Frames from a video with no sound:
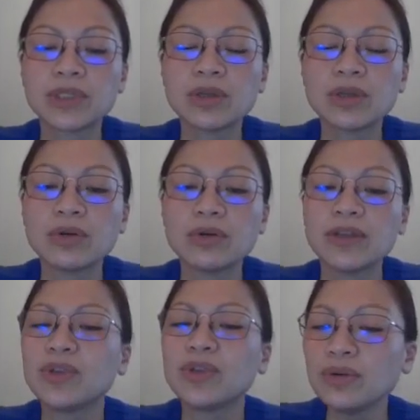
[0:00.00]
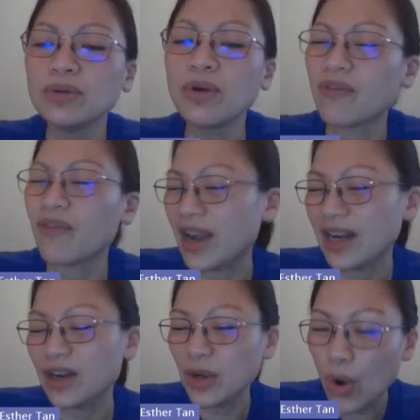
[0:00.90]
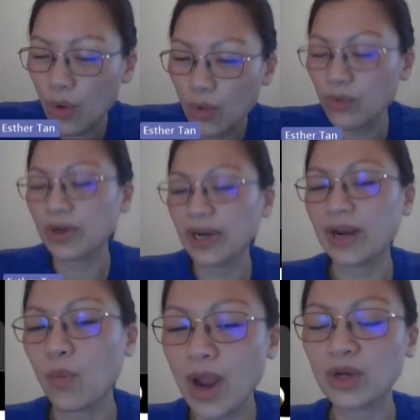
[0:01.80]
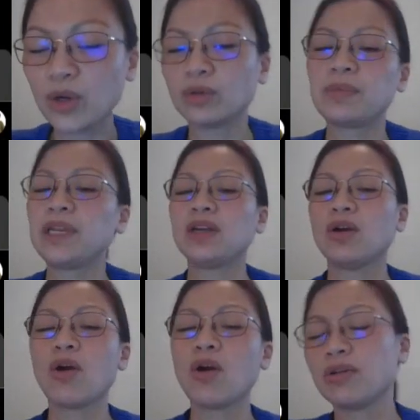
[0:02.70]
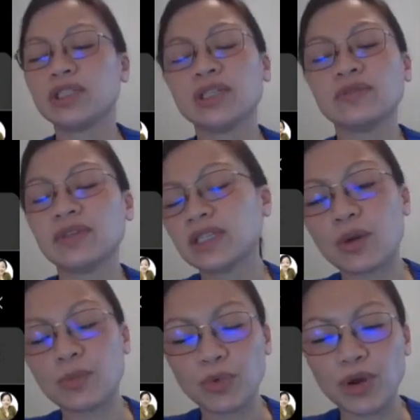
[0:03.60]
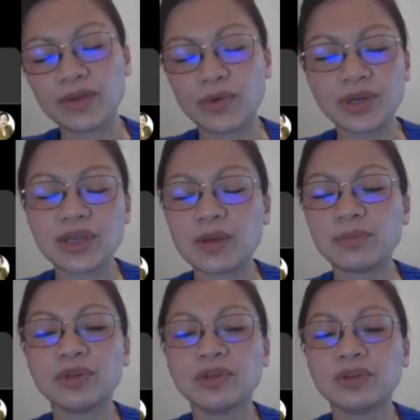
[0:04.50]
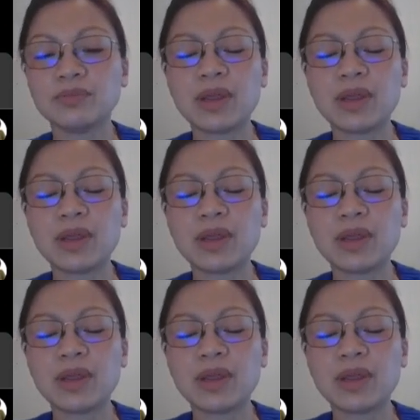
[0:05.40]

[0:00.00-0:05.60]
So if you already know like what could be the origin of this outbreak, for example,